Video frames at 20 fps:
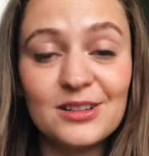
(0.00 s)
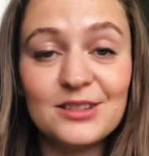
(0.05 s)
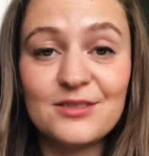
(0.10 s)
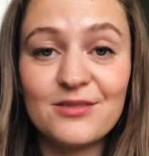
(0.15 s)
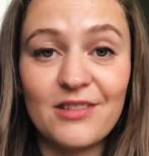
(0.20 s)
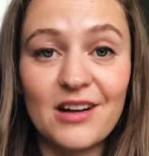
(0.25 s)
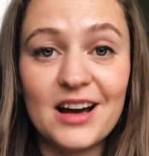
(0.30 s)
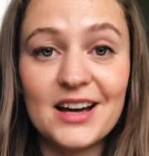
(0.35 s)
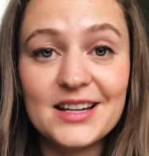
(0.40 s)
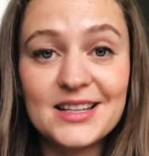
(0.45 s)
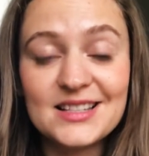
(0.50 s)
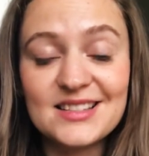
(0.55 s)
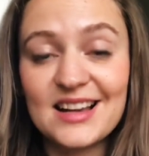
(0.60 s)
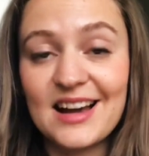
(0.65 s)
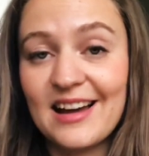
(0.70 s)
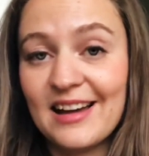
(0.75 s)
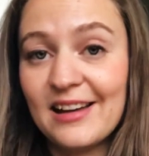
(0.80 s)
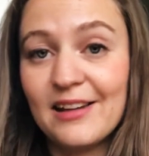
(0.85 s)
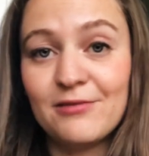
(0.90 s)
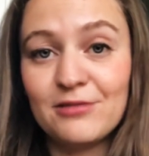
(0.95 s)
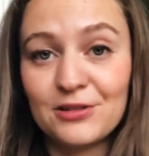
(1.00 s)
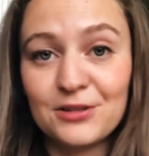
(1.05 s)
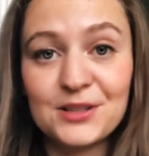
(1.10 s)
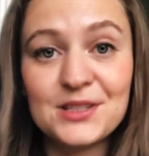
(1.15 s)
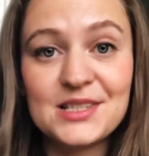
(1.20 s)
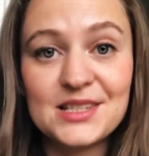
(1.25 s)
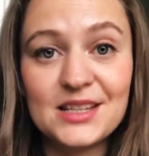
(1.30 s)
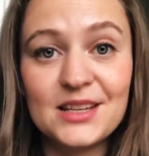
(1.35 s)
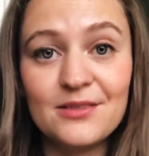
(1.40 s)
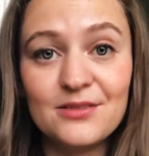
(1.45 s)
advice I ever
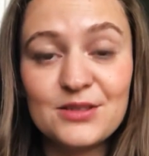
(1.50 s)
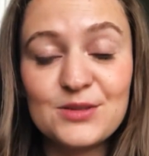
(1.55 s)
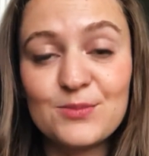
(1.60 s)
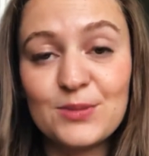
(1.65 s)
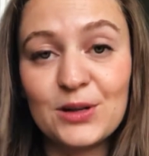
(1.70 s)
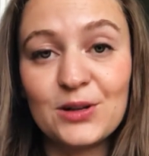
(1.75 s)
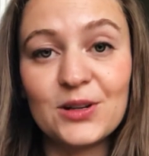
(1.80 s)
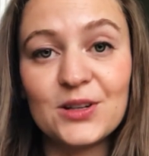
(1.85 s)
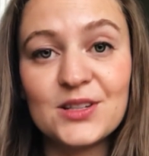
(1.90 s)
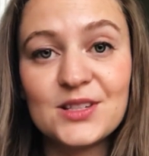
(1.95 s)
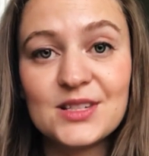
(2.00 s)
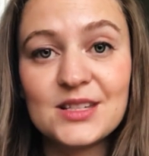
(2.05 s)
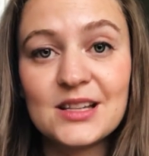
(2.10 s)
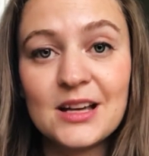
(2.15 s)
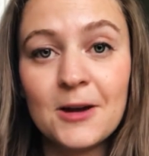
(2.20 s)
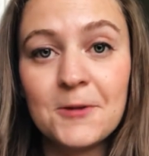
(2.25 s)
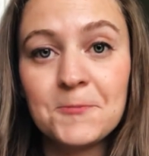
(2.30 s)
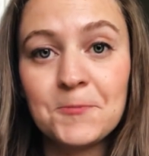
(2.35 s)
received, because